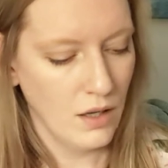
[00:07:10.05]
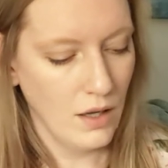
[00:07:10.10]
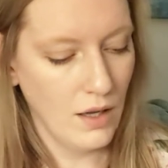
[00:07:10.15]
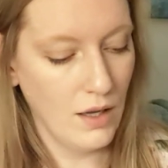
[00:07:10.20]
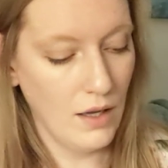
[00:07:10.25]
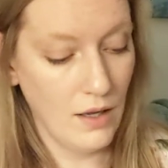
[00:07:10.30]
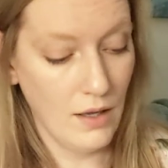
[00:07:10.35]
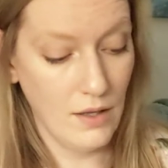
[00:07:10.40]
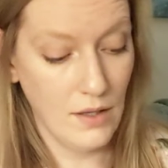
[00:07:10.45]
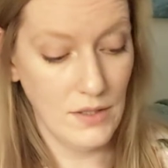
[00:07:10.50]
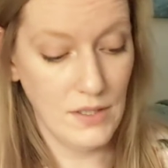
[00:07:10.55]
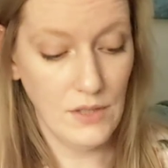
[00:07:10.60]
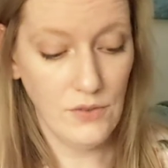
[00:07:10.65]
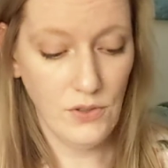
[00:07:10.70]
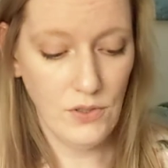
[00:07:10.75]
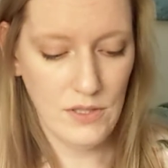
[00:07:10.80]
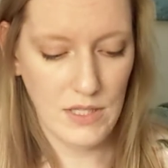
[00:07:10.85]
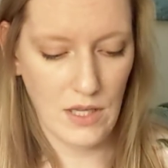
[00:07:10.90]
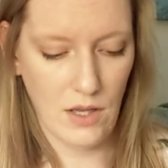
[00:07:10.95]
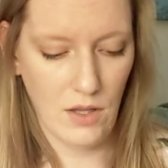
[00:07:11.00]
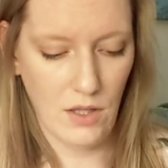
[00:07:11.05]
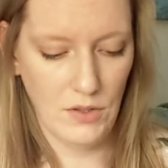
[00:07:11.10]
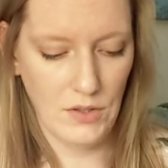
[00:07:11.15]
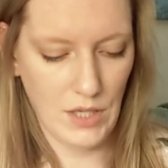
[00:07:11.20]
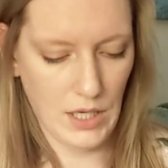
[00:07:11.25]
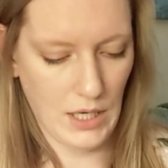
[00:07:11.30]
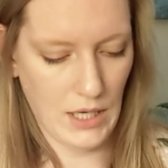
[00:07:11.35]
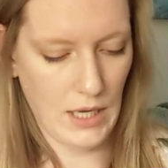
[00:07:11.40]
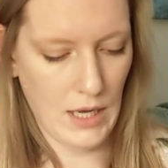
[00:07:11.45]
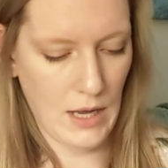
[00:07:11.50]
A different solid
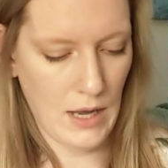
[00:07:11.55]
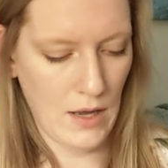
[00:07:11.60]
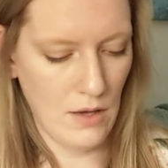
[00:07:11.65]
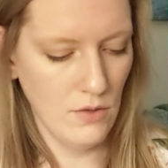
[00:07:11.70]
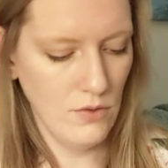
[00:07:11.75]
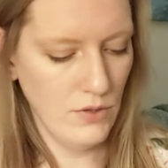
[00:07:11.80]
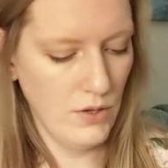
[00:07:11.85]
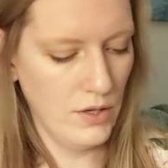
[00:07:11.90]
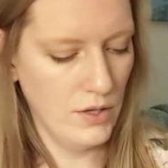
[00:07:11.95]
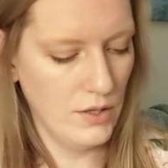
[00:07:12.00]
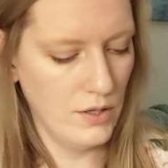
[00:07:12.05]
that I have,